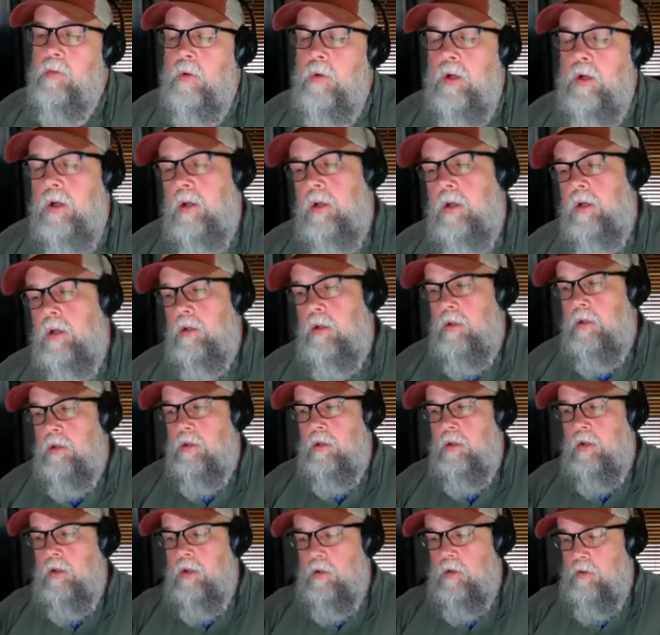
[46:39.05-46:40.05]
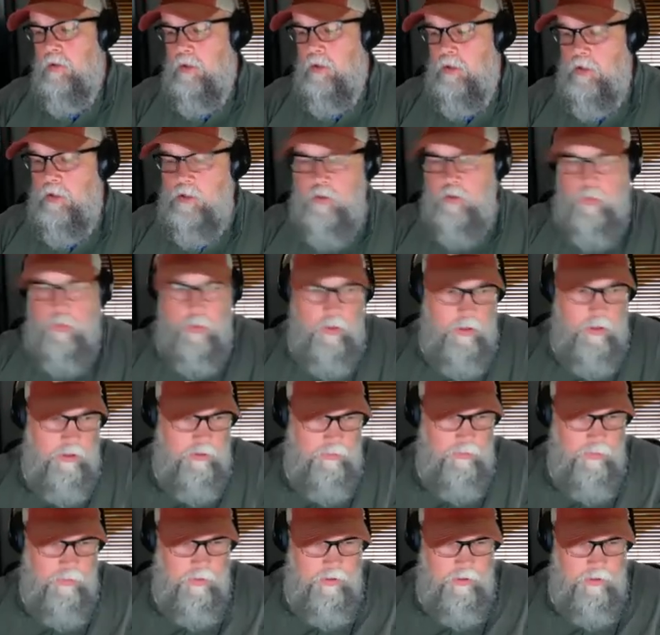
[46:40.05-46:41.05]
Well, it, you know, each one is
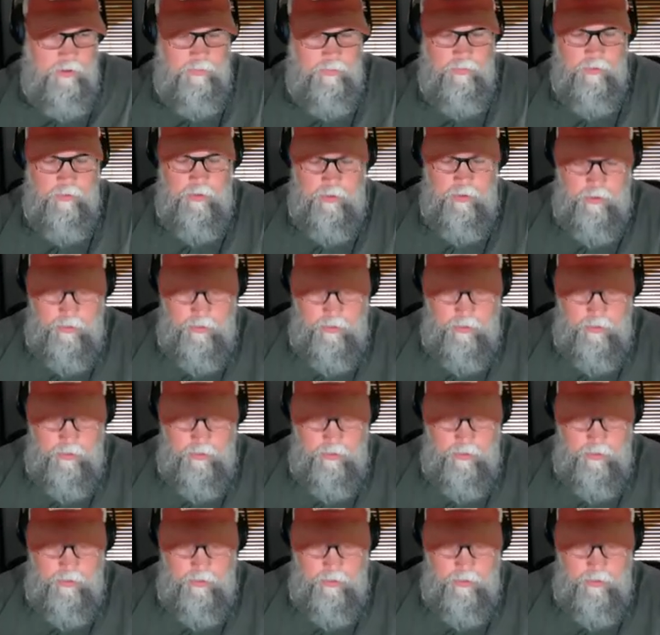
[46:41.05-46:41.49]
for a different